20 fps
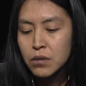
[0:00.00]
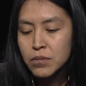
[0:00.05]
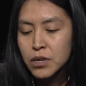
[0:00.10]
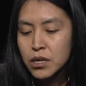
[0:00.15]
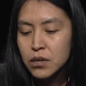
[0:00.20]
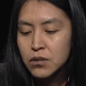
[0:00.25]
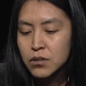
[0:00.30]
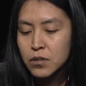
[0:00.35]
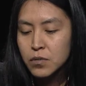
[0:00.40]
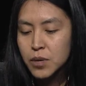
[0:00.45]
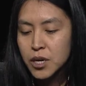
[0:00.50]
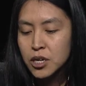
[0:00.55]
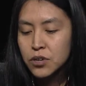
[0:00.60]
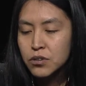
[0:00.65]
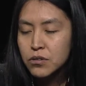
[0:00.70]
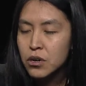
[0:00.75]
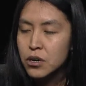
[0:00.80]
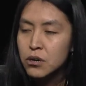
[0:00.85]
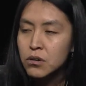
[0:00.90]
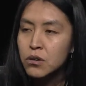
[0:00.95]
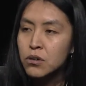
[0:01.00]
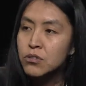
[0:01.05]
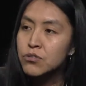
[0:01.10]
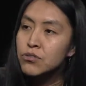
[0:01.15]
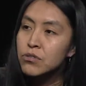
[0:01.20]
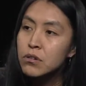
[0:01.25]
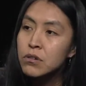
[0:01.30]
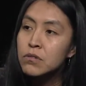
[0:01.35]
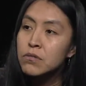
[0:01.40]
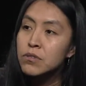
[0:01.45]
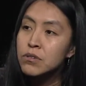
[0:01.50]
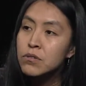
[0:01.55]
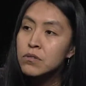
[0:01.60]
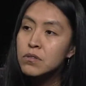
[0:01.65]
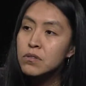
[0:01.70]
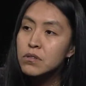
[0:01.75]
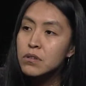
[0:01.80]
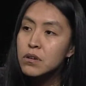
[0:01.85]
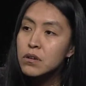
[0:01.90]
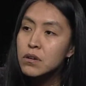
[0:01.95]
It goes back to our cultural
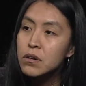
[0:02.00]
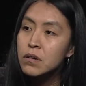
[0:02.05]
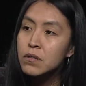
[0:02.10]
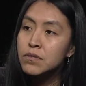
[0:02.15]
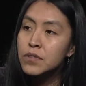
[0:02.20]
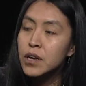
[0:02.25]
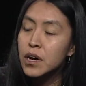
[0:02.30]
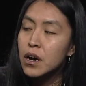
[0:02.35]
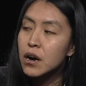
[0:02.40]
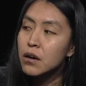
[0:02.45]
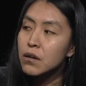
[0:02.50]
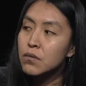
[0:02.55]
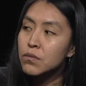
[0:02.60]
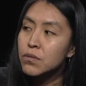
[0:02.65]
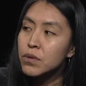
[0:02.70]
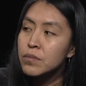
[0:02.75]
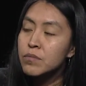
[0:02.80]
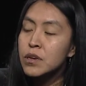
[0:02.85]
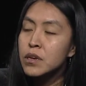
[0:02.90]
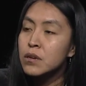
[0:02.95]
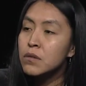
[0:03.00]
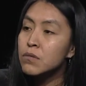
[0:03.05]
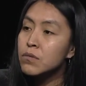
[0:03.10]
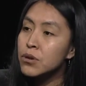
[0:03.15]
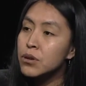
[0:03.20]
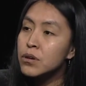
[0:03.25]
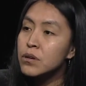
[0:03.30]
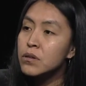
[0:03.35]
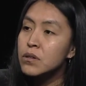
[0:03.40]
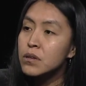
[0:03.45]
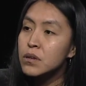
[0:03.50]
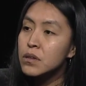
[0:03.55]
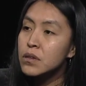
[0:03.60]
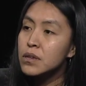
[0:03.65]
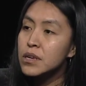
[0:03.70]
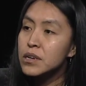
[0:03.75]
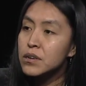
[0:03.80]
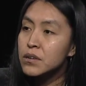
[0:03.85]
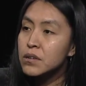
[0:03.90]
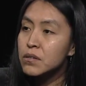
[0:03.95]
roots of that women were the
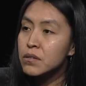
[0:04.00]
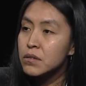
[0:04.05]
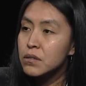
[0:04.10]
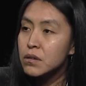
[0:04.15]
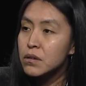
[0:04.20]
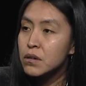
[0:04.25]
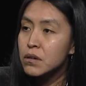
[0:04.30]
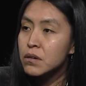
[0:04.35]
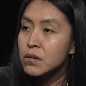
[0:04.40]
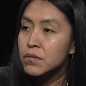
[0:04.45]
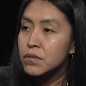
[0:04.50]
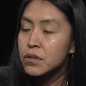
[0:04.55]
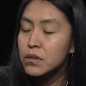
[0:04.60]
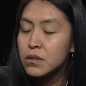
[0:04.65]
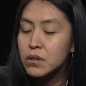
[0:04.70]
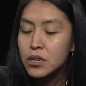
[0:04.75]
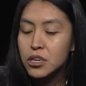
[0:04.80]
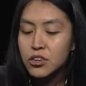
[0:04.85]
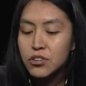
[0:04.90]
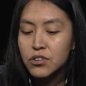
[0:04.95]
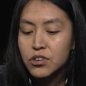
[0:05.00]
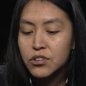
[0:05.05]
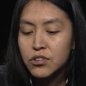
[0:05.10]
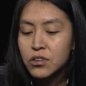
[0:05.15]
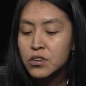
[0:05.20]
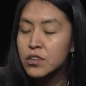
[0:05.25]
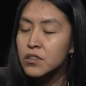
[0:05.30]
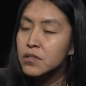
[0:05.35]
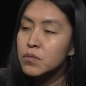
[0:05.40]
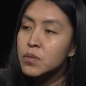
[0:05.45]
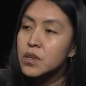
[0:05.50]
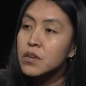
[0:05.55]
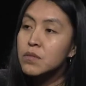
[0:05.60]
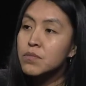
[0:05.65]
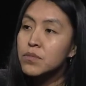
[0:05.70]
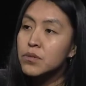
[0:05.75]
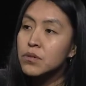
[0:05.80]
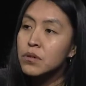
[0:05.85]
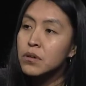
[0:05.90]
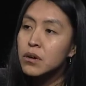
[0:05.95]
leaders of indigenous
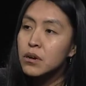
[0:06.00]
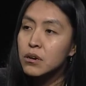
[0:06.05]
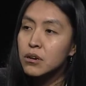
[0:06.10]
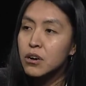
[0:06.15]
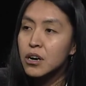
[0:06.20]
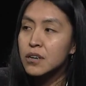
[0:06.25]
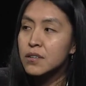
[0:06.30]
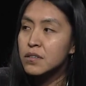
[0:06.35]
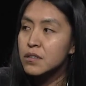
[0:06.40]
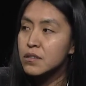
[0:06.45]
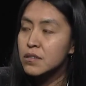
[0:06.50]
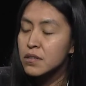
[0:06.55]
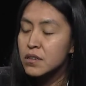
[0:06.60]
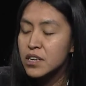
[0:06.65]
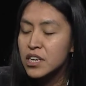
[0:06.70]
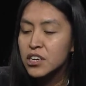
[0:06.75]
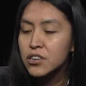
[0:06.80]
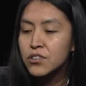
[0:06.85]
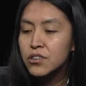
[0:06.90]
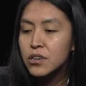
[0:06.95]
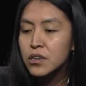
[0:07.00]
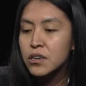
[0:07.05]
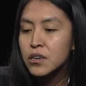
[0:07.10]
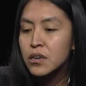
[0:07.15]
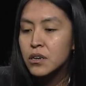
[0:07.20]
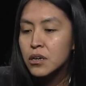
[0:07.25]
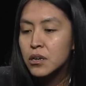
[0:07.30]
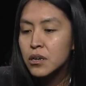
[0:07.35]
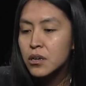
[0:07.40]
people across this nation.